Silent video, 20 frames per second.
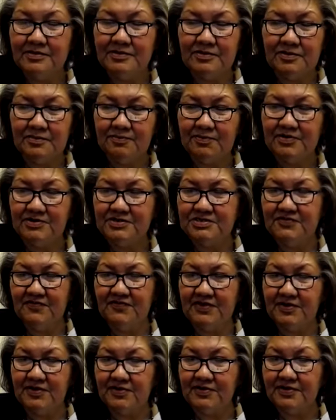to
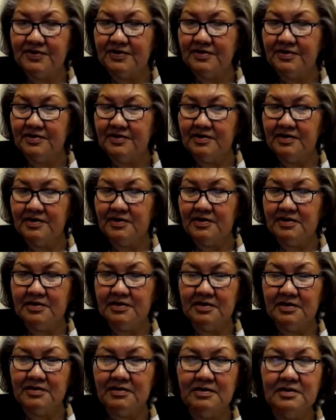persevere and,
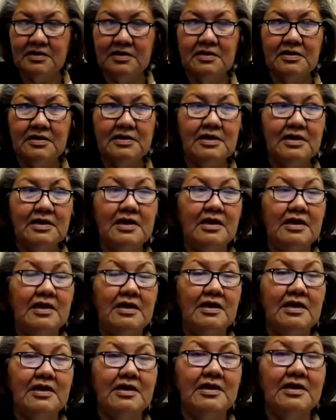and,
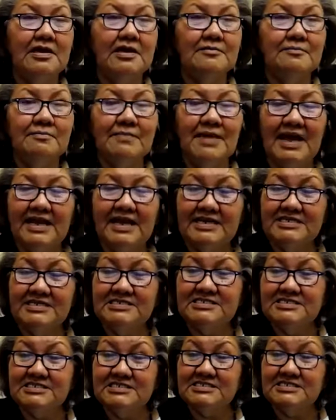and
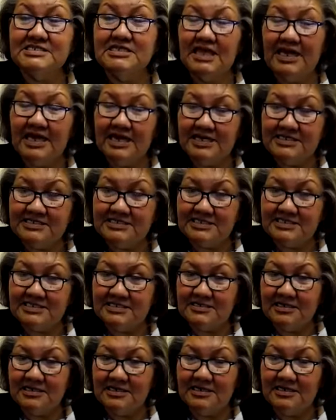manage these lands
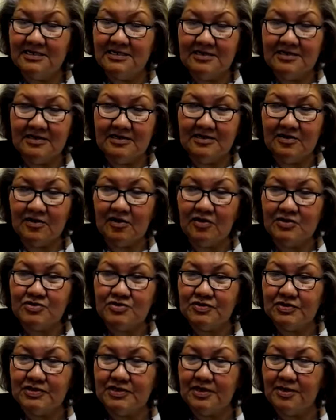in, in uh,
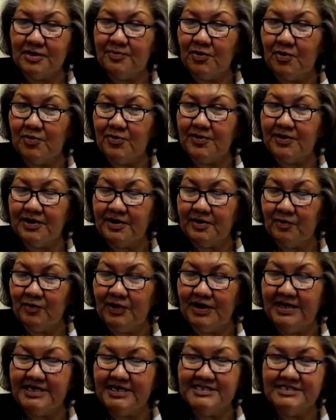culturally appropriate
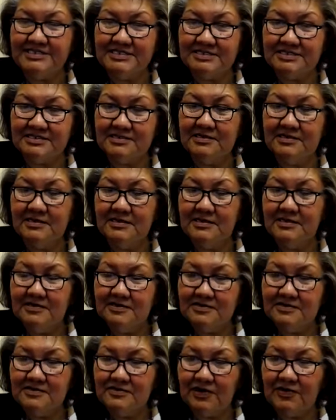ways. And
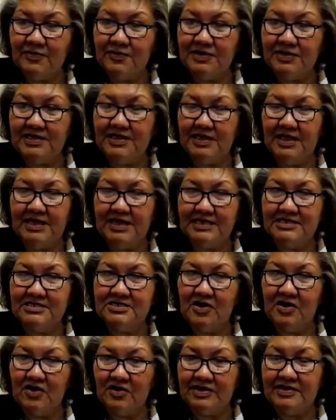so I really like
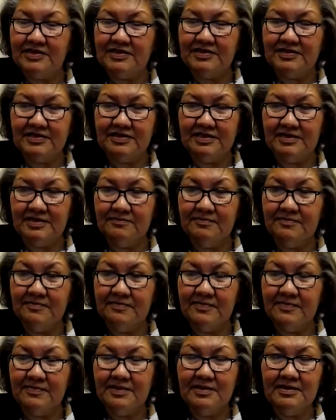talking to them.
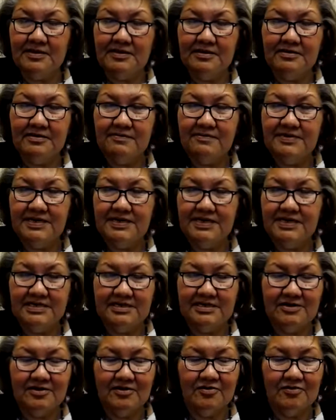But,
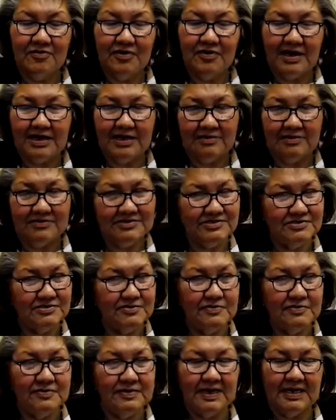you know, I
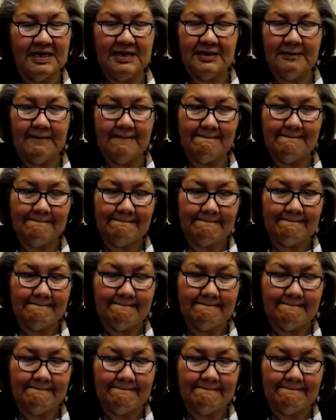also, um,